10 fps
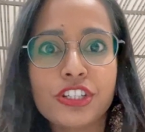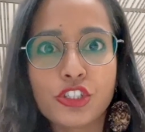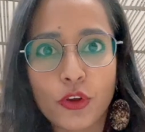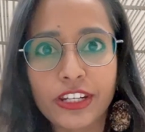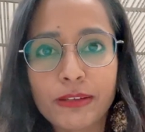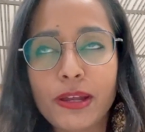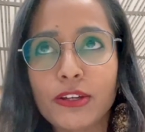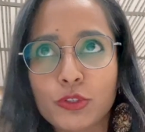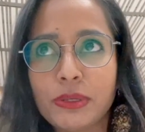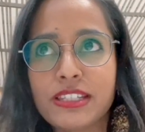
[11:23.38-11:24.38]
in joining my
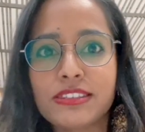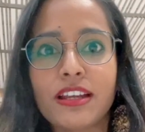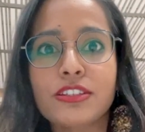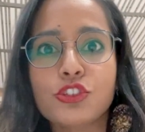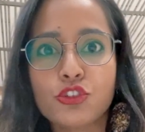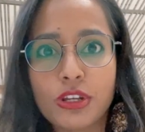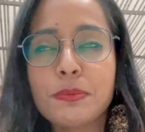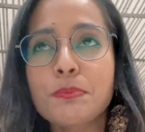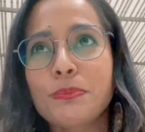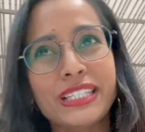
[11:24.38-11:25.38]
Uzbekistan
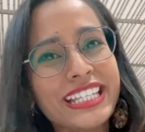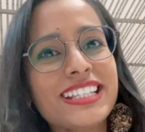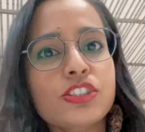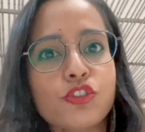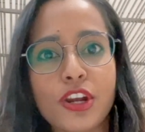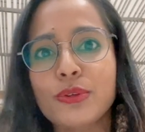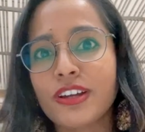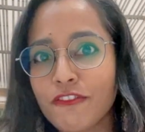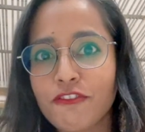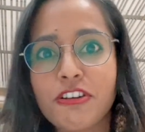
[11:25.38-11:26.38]
trip, please try to
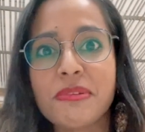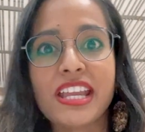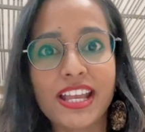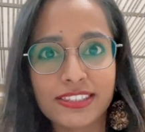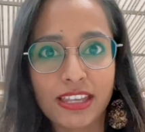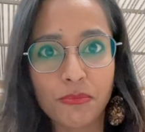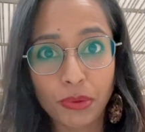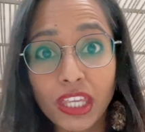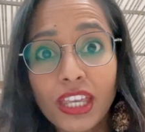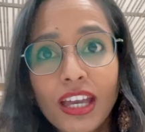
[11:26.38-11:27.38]
confirm
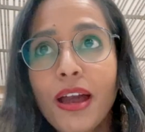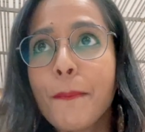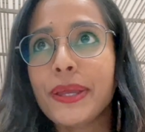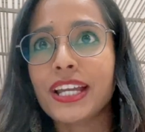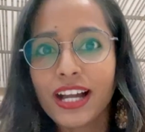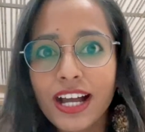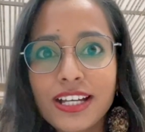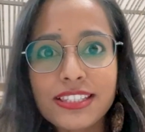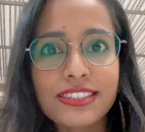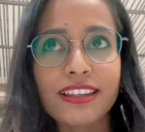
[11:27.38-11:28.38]
ASAP,
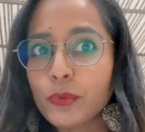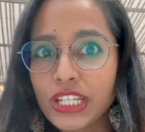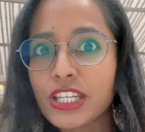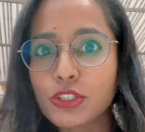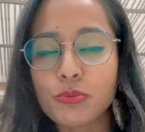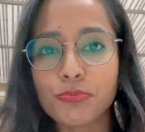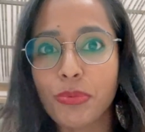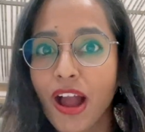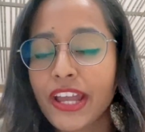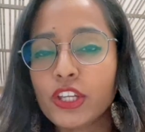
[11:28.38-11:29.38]
because we need to
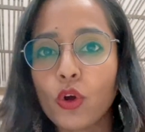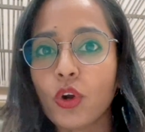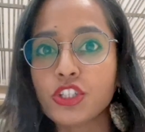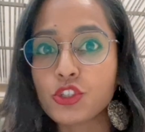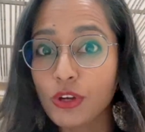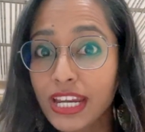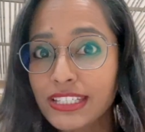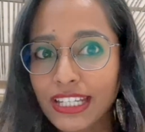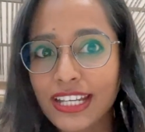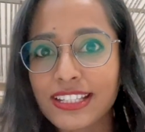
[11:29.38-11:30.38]
buy your
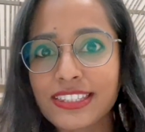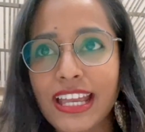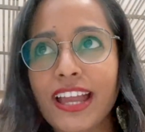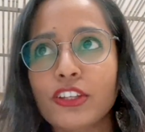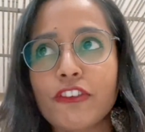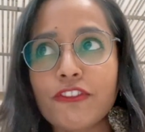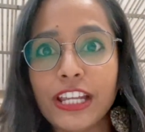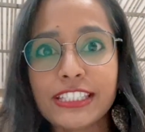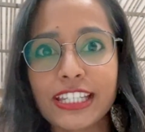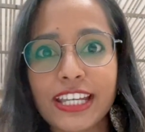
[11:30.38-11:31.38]
train tickets and your
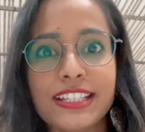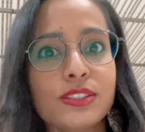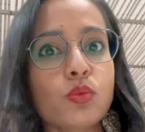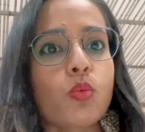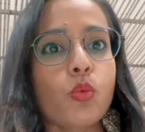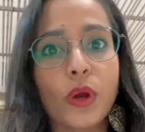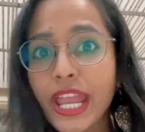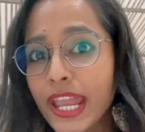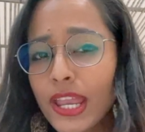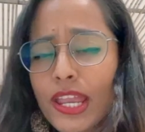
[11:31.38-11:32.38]
flight tickets way